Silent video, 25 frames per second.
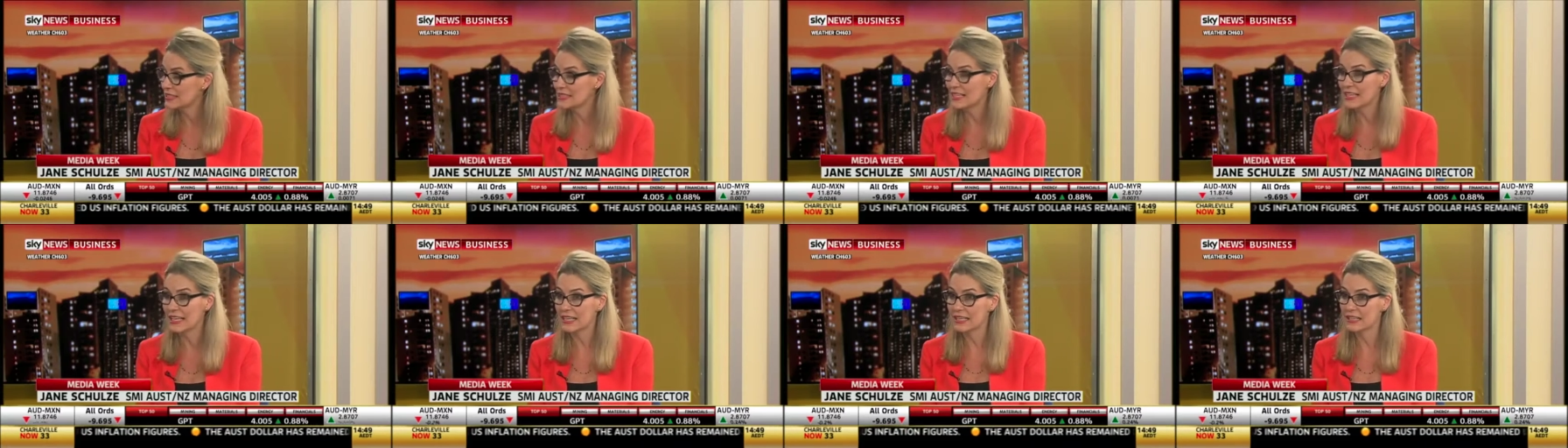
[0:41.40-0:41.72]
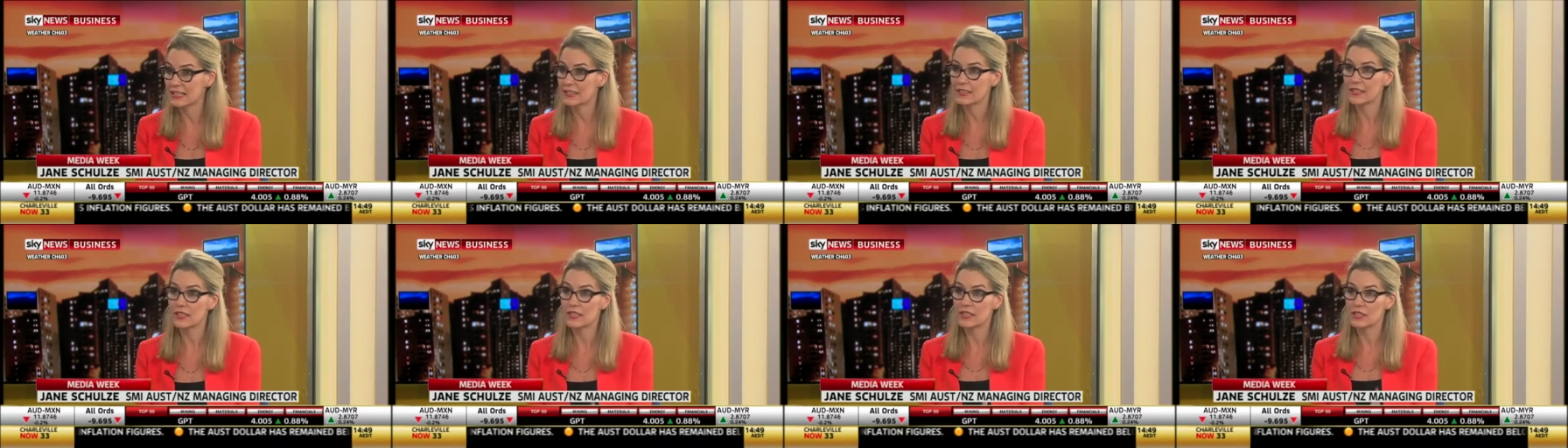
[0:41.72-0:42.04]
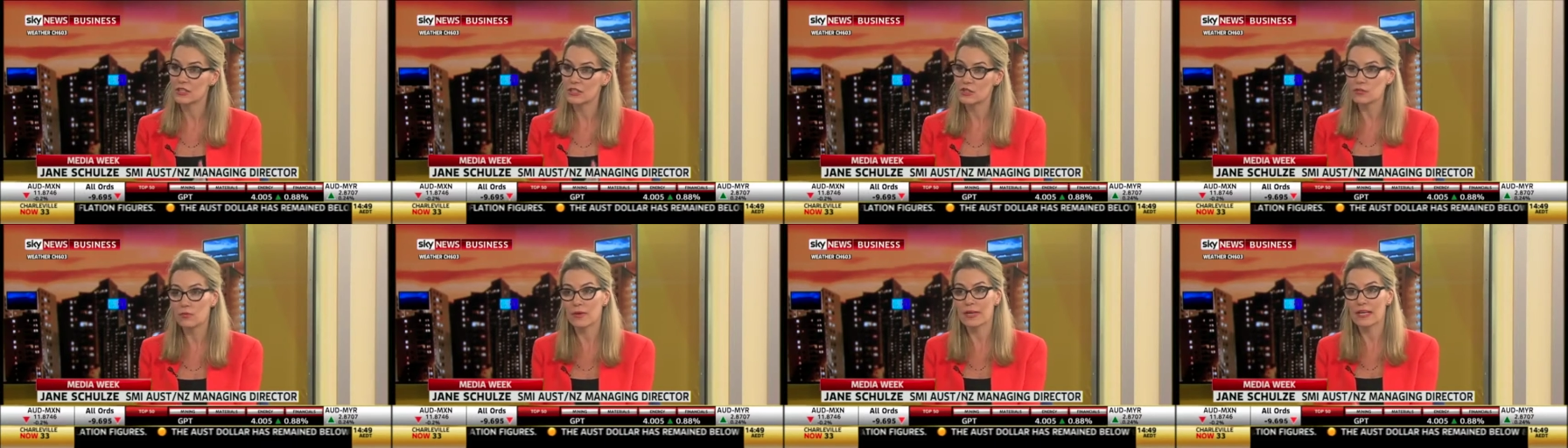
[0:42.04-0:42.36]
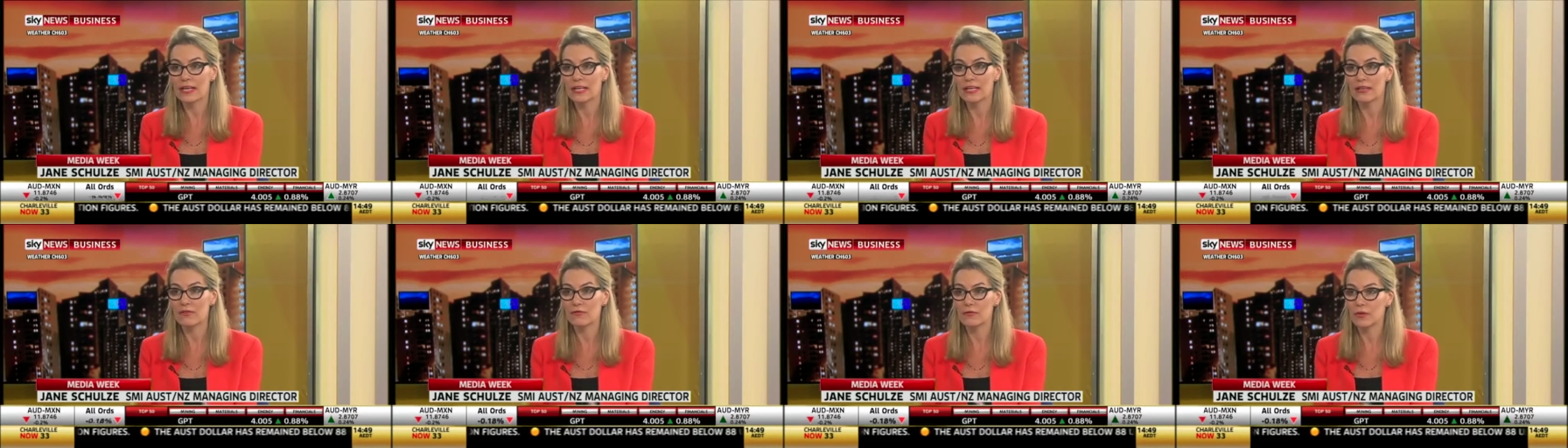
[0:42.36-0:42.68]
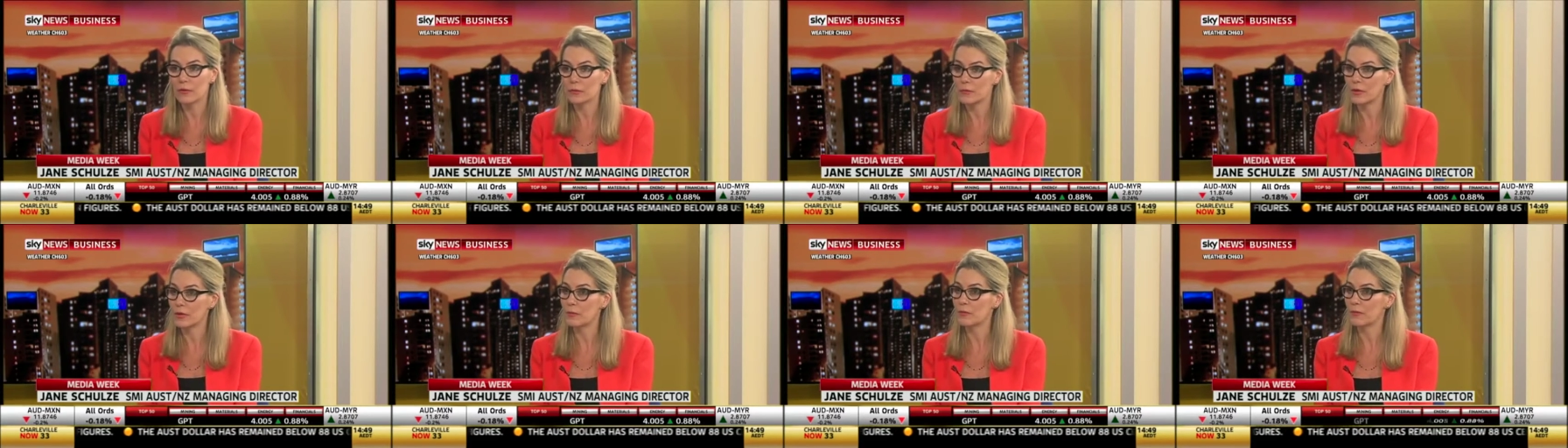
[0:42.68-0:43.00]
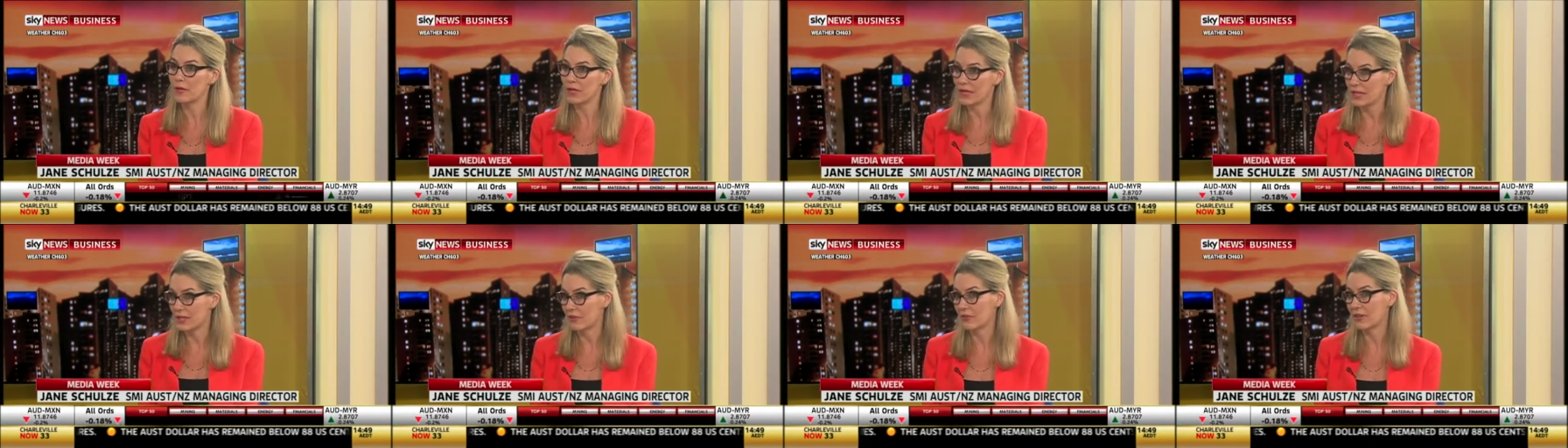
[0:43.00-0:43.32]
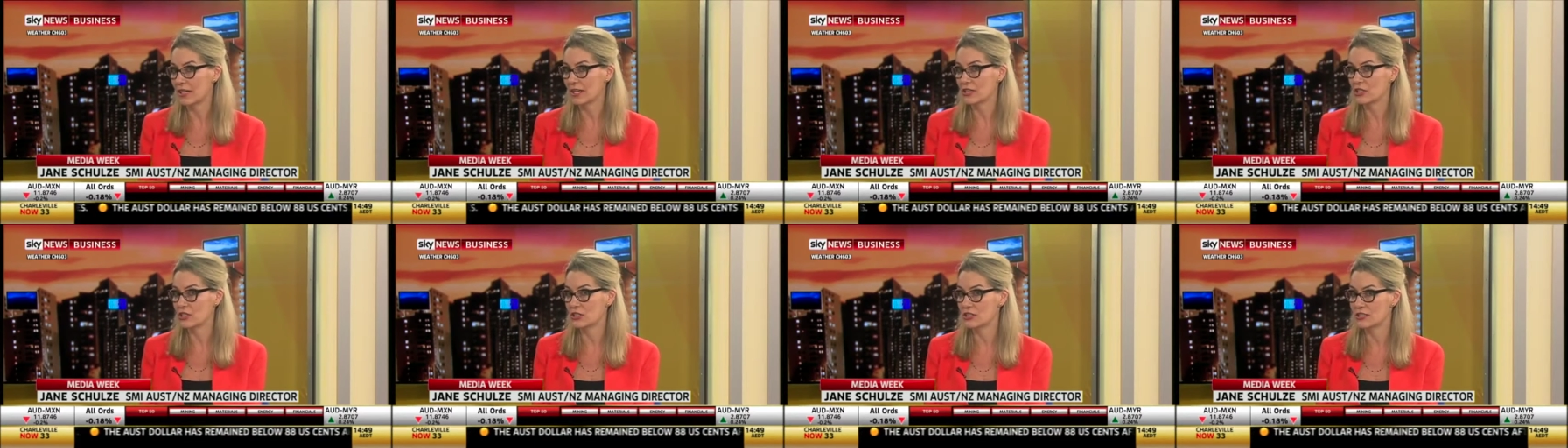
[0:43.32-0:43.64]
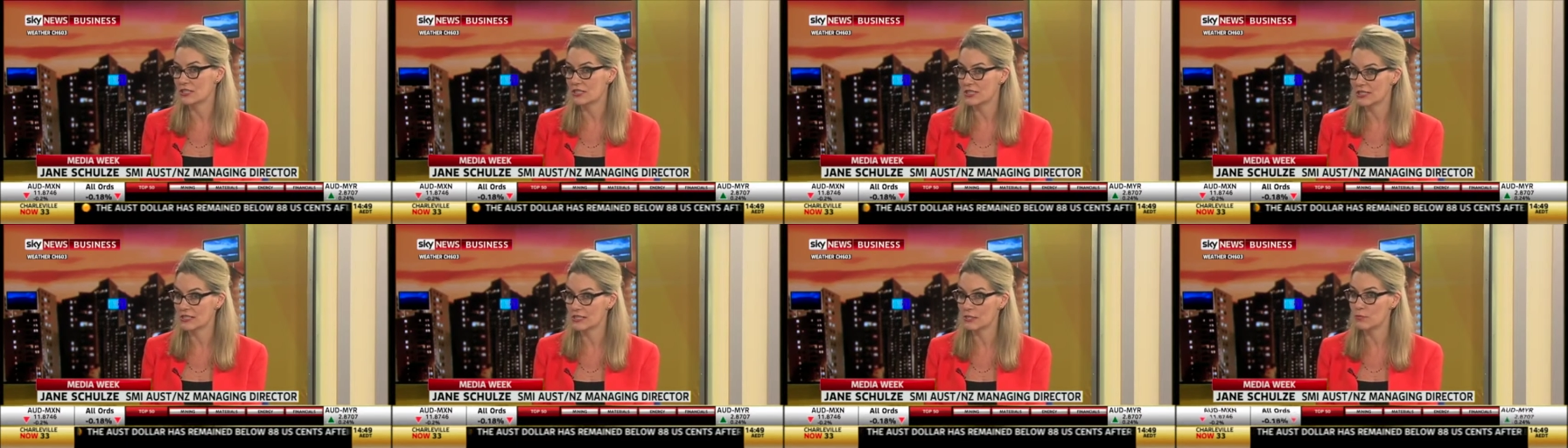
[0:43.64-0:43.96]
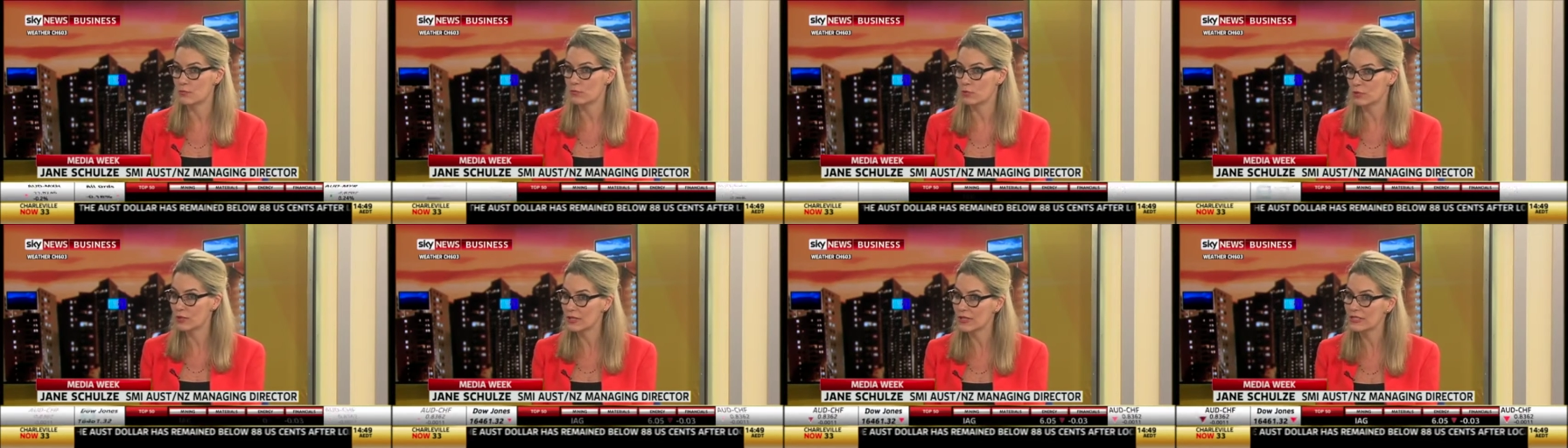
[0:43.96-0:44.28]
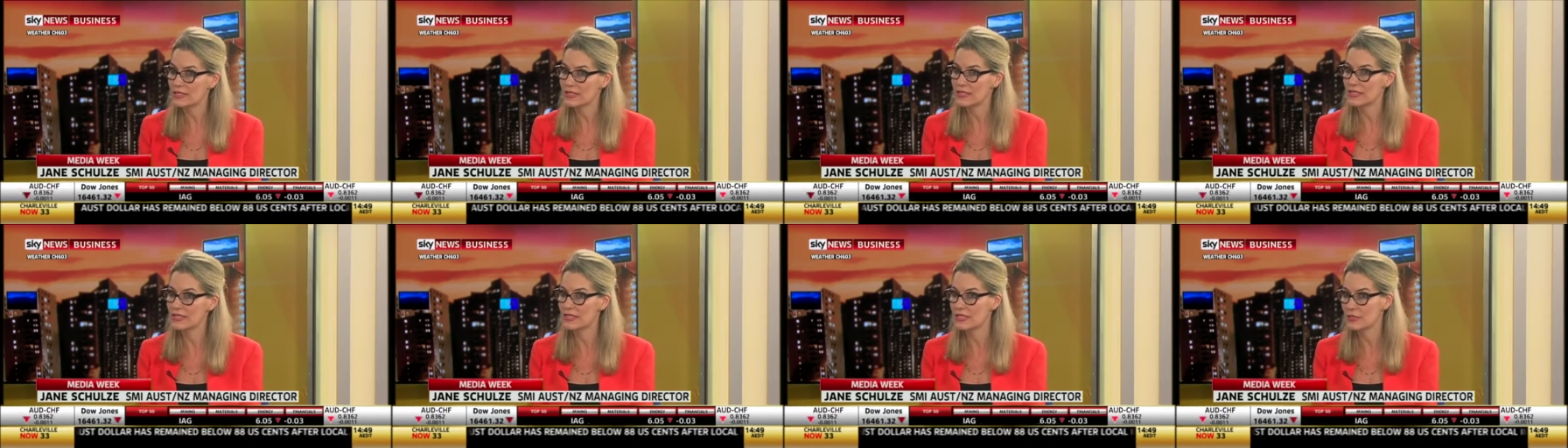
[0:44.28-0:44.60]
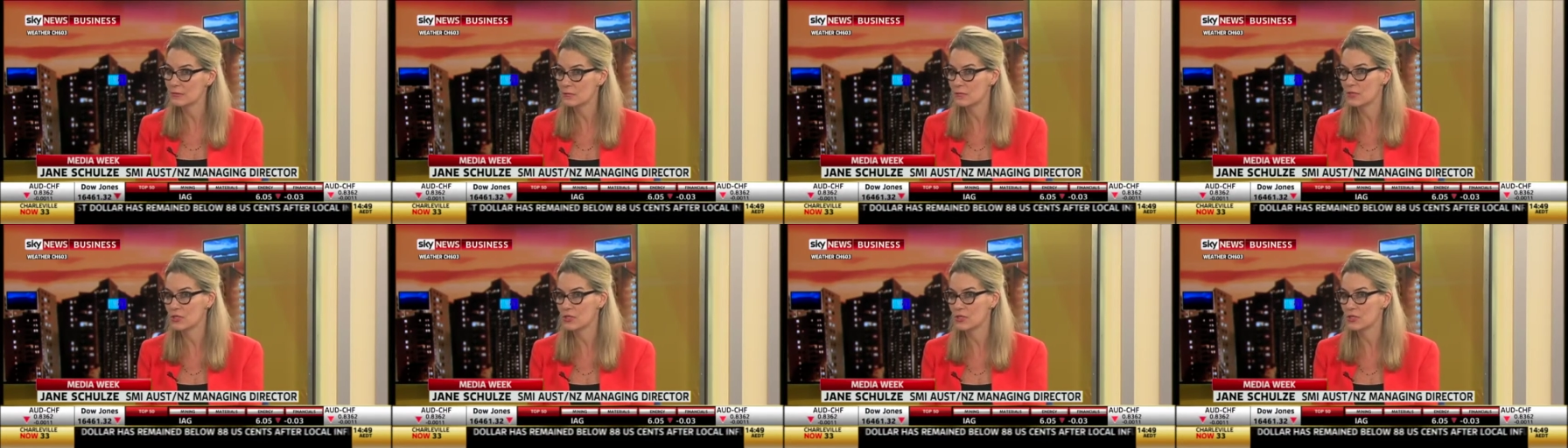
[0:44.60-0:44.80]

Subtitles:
data directly from the media agency's booking system,